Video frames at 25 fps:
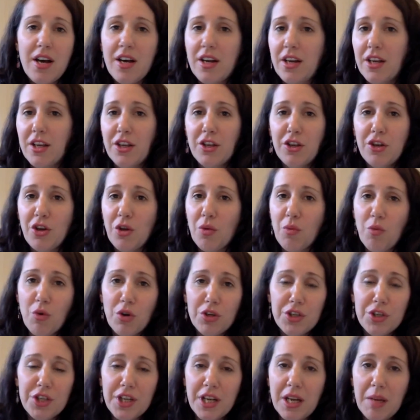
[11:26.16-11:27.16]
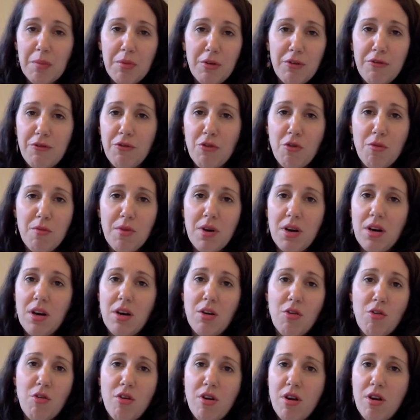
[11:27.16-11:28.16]
you know, watching a performer
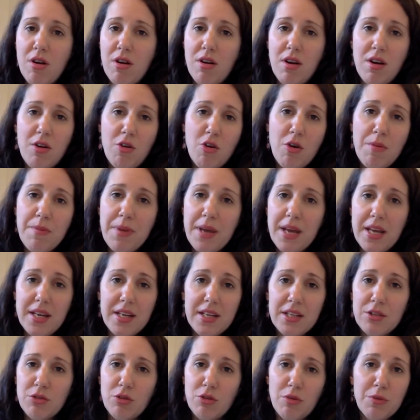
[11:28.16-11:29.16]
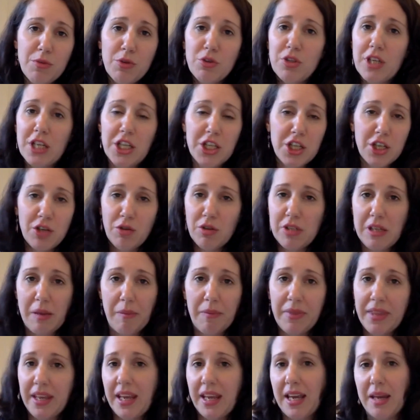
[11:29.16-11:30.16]
or a pianist or a musician or
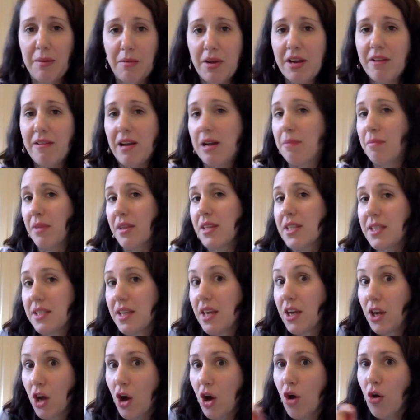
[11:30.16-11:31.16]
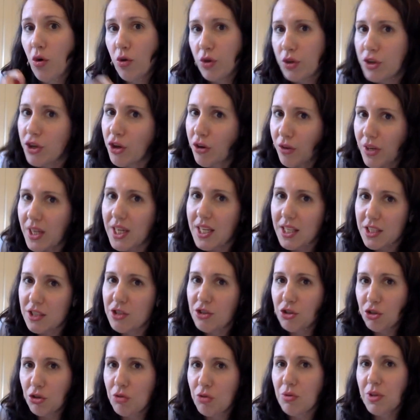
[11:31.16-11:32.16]
something, and my grandmother saying, oh, you know, he is
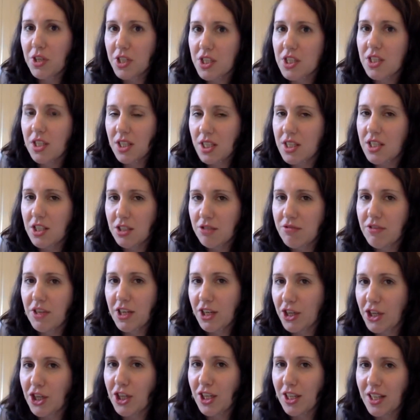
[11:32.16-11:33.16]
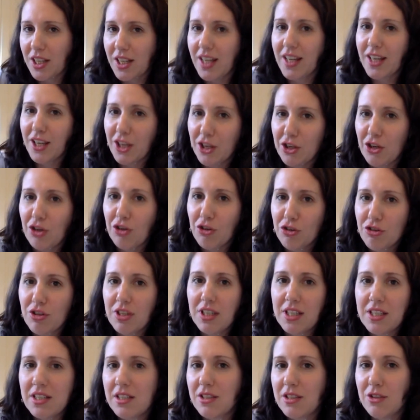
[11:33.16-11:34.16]
Jewish, this is really good, like, you know, you should
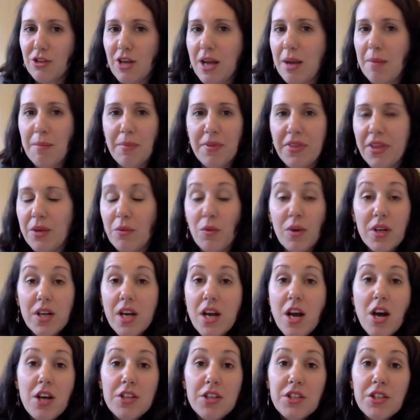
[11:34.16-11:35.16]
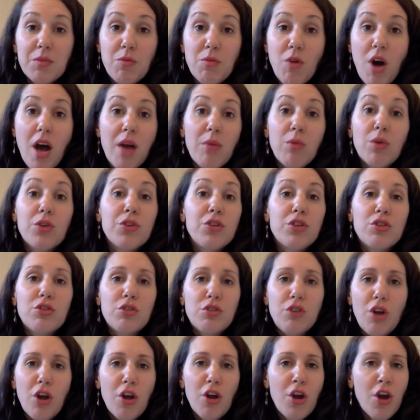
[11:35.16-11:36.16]
listen to him. But then when I asked, I wanted to
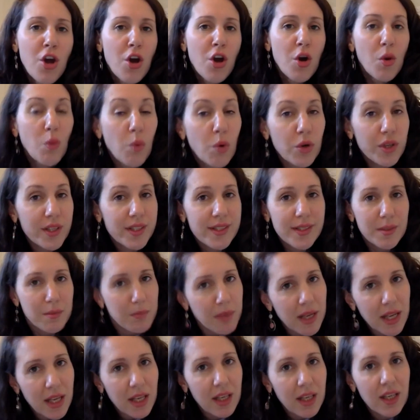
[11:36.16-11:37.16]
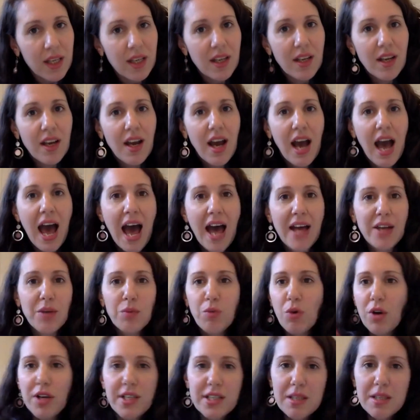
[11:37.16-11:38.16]
know, what does it mean? And
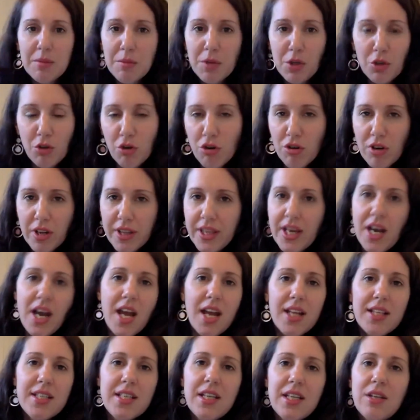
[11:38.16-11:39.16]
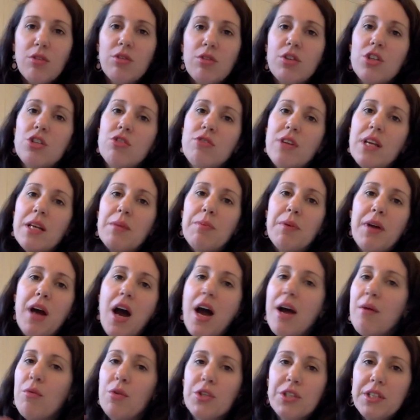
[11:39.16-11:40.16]
what is a menorah that I had seen on the street? But
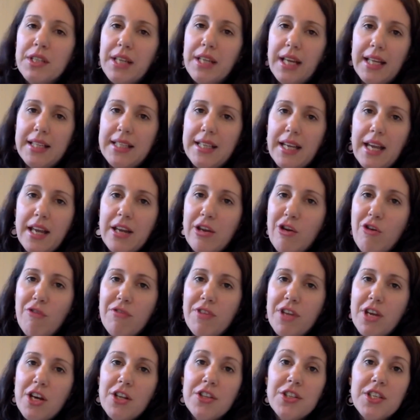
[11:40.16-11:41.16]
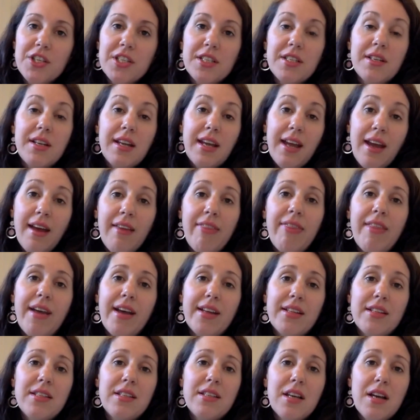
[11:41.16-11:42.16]
I wasn't getting any of the answers. And again,
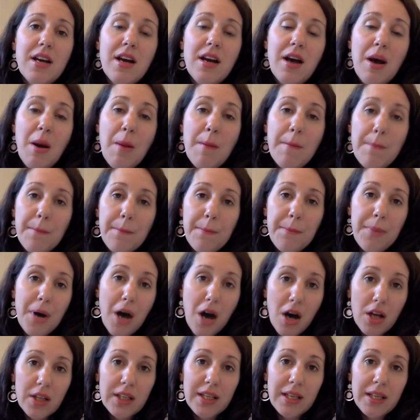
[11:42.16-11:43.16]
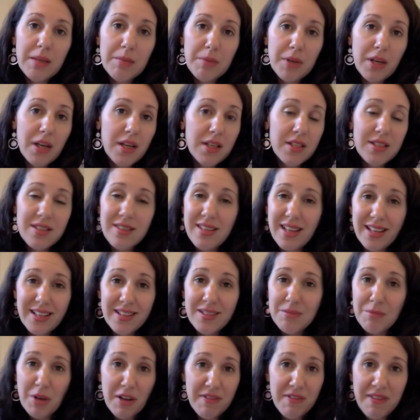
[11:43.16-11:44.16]
that's partly because
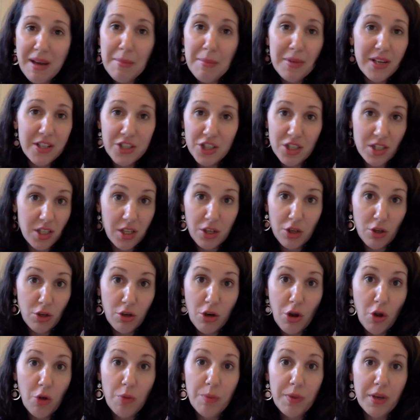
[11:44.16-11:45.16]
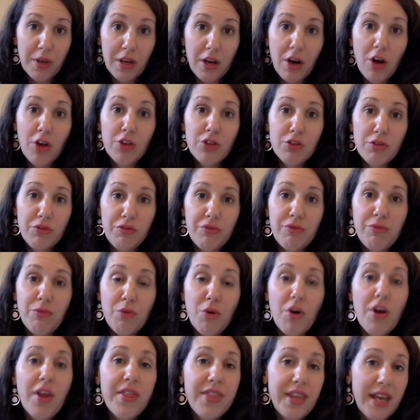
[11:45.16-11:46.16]
my family just didn't know, because of
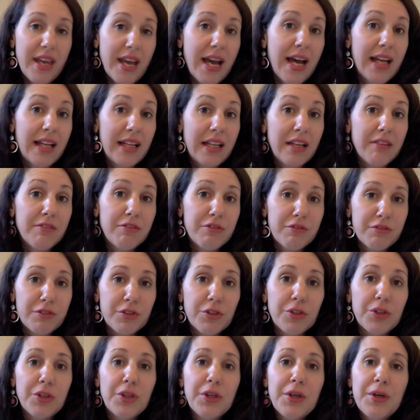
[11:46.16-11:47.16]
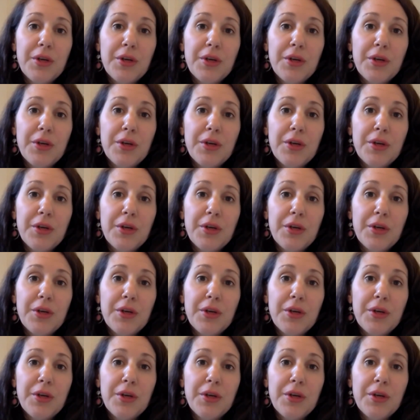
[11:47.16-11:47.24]
what they had lived through